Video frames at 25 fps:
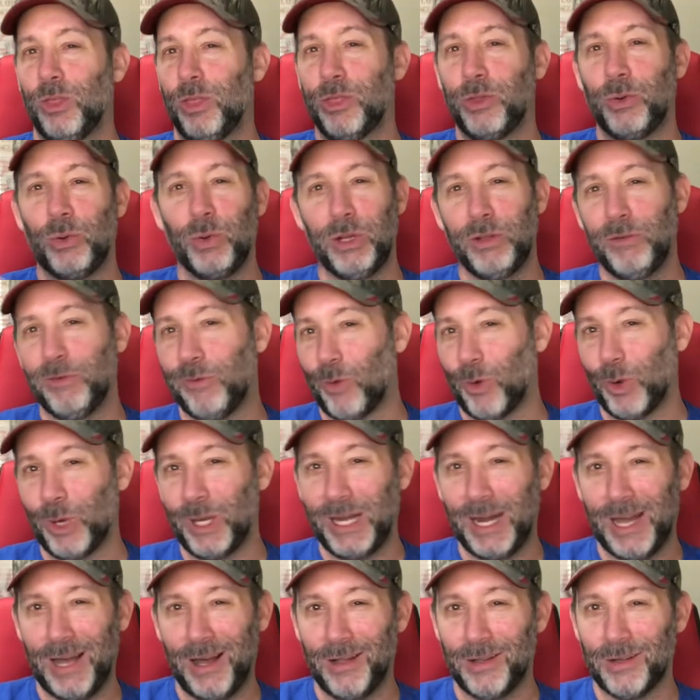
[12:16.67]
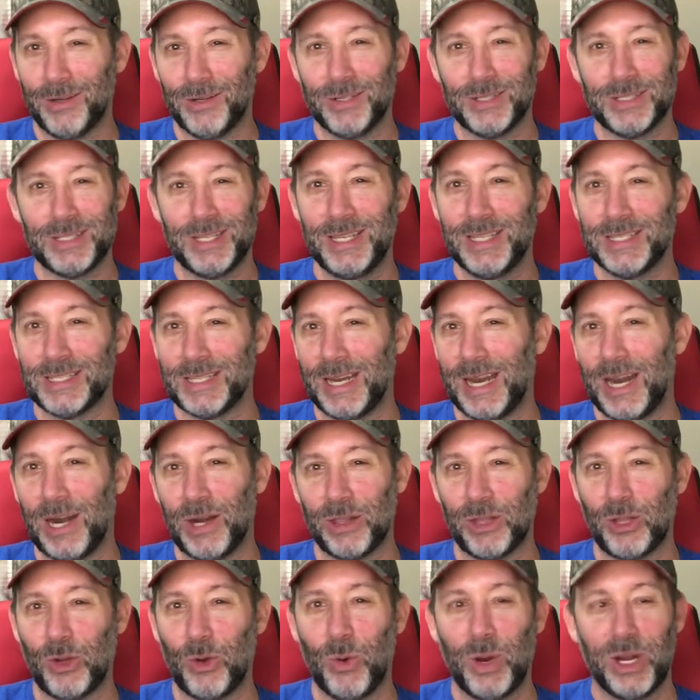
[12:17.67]
$30, $40 isn't out
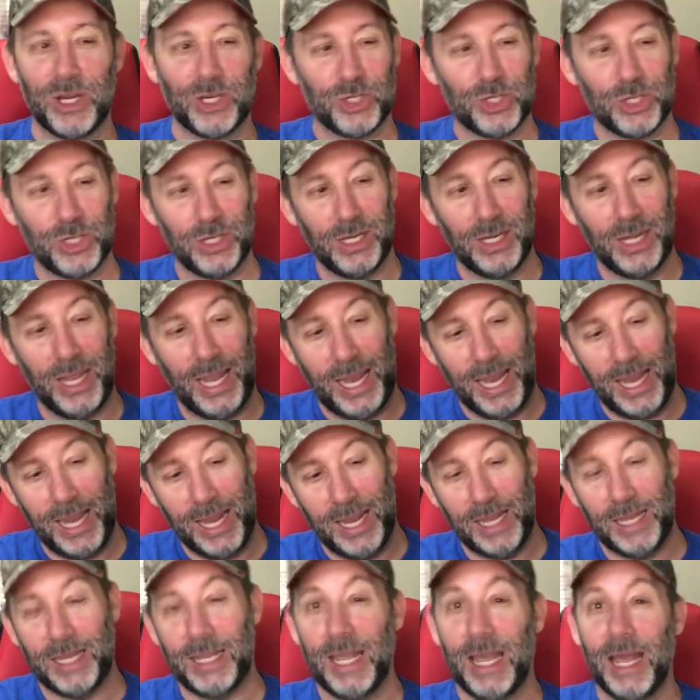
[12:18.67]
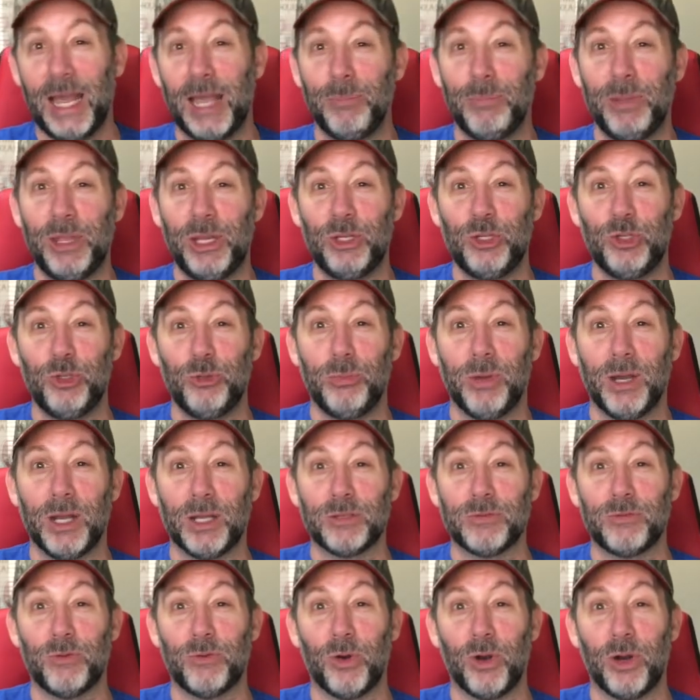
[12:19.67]
of the question. And yeah, I paid two
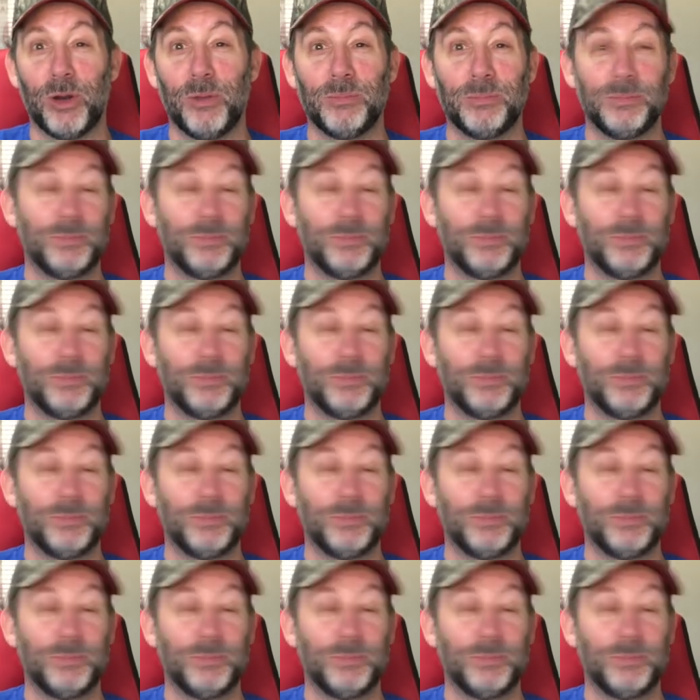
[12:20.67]
bucks for them